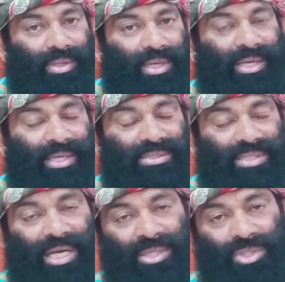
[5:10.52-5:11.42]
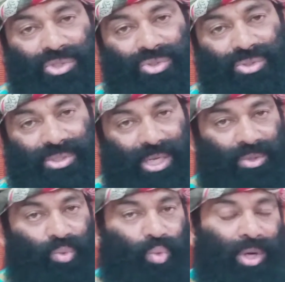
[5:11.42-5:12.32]
the leaders understood that
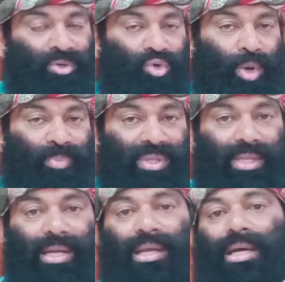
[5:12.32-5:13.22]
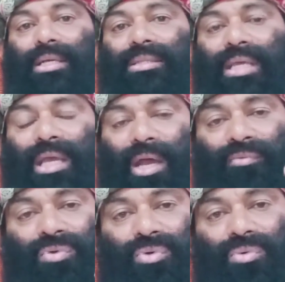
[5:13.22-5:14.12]
one topic that they
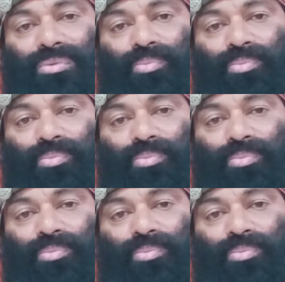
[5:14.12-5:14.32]
have to